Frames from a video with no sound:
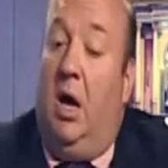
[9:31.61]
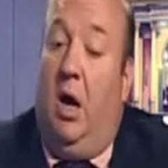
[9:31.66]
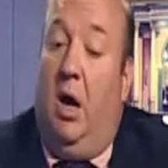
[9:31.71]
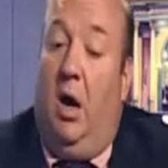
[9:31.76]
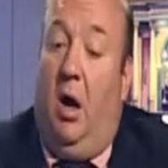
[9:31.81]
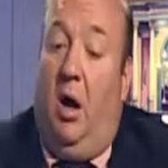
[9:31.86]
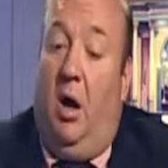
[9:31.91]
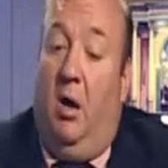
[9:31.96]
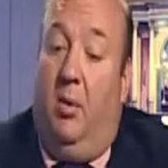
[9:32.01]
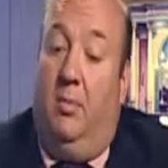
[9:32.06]

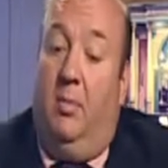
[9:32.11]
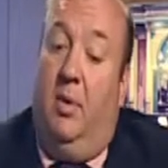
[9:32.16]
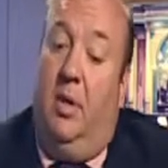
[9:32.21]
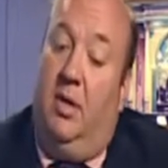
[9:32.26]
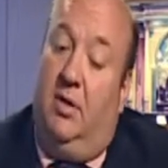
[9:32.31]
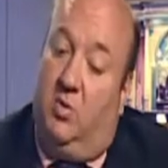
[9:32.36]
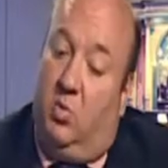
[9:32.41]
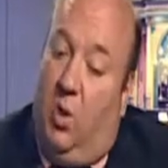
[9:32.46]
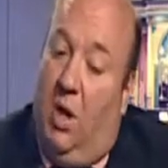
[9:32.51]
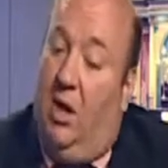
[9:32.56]

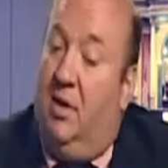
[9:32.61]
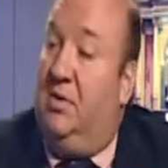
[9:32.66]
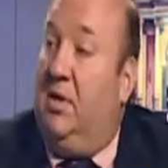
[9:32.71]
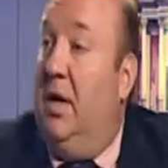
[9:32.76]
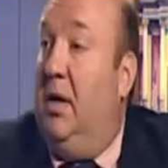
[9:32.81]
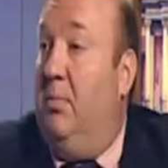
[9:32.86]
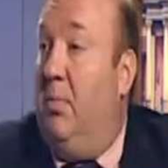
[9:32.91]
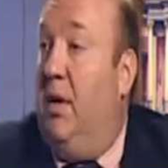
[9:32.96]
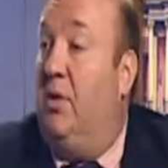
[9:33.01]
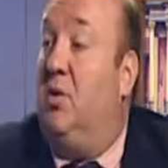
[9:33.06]
As well as
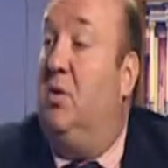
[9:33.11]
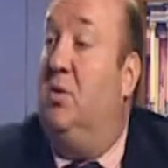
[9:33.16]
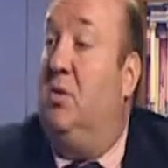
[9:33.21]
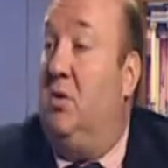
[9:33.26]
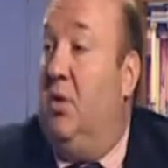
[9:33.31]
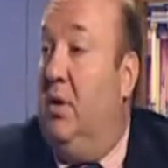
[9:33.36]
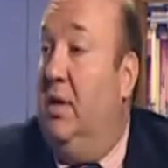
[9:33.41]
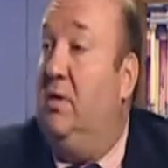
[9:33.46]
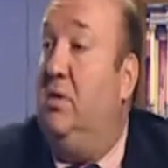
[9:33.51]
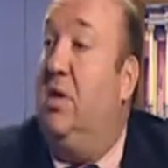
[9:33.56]
I had mentioned
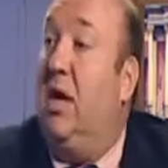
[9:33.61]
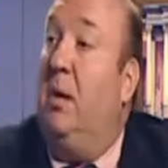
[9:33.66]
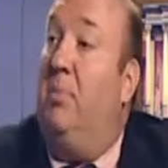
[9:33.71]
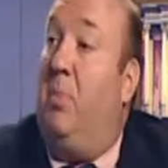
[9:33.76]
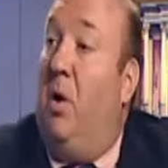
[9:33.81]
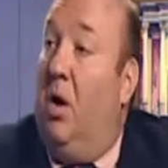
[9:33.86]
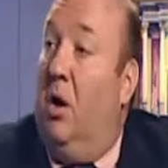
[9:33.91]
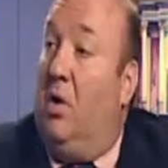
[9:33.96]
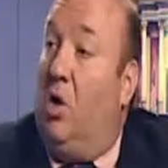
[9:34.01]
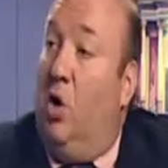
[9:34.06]
Sterling
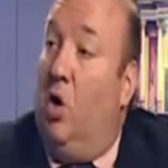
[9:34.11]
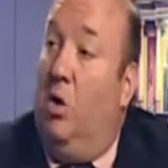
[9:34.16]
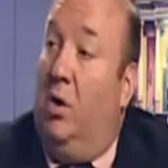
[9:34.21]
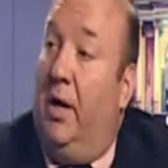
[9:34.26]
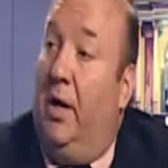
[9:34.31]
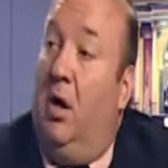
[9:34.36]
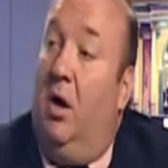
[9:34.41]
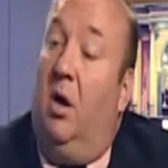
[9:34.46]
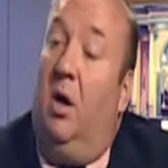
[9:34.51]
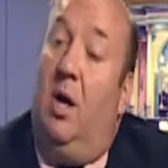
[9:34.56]
State Park
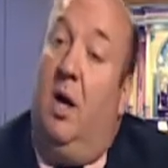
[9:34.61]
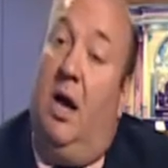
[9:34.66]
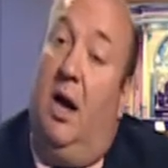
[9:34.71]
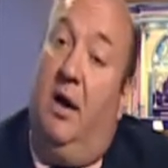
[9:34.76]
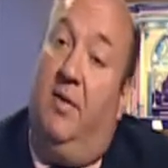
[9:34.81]
earlier,